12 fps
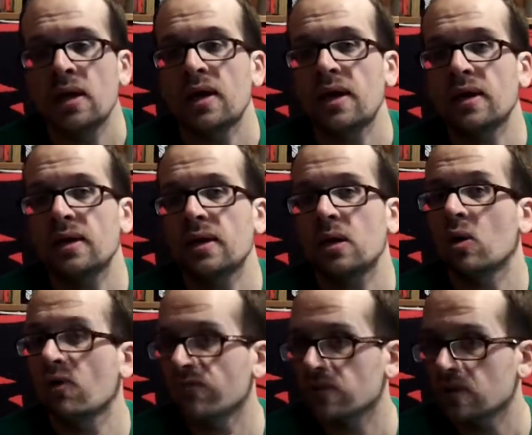And
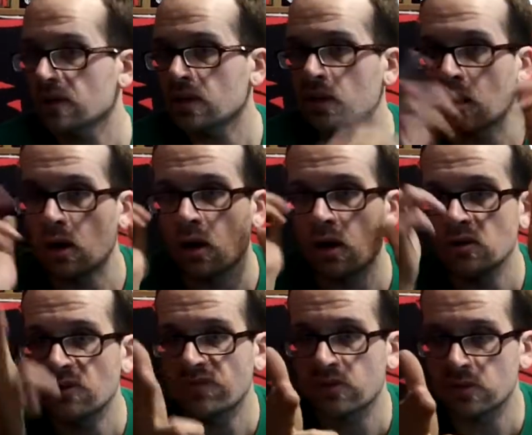hopefully all
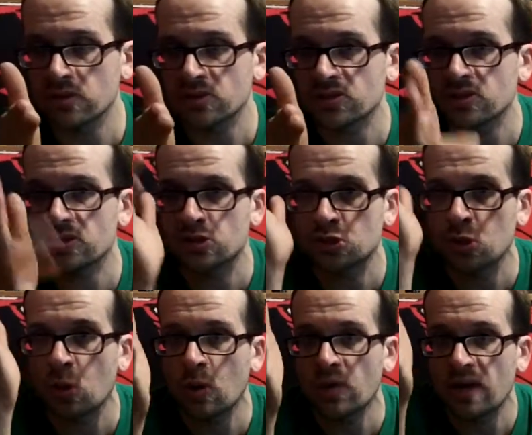the viewers
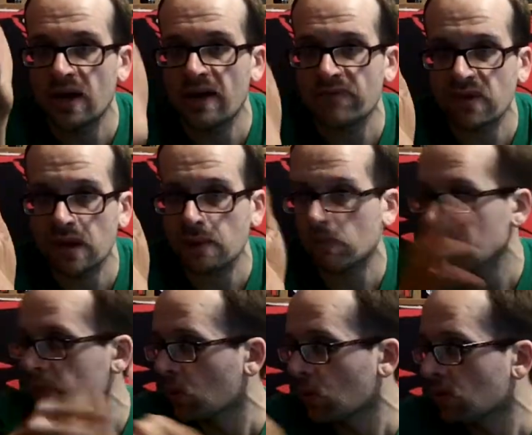enjoy the halftime
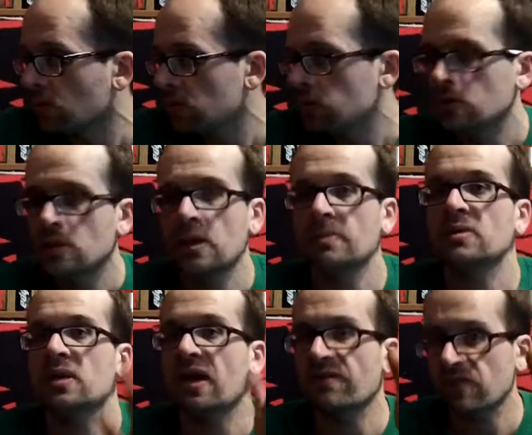report. I
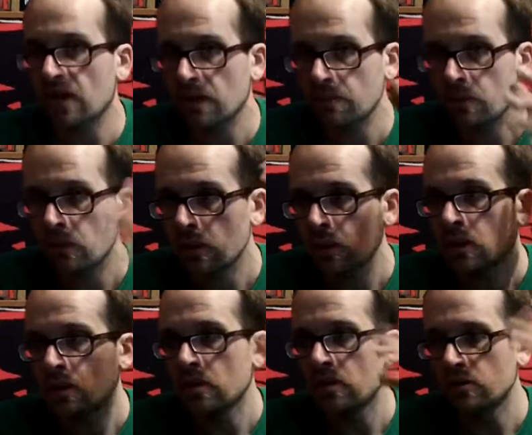mean halftime
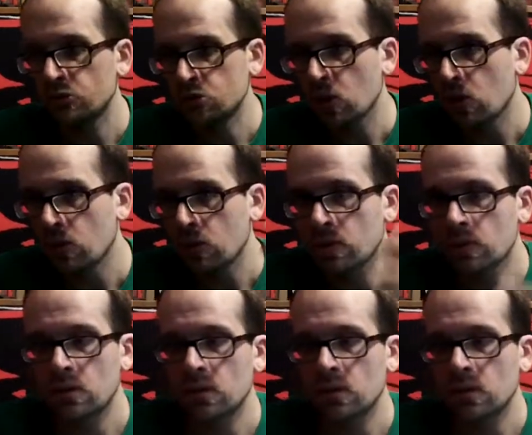show.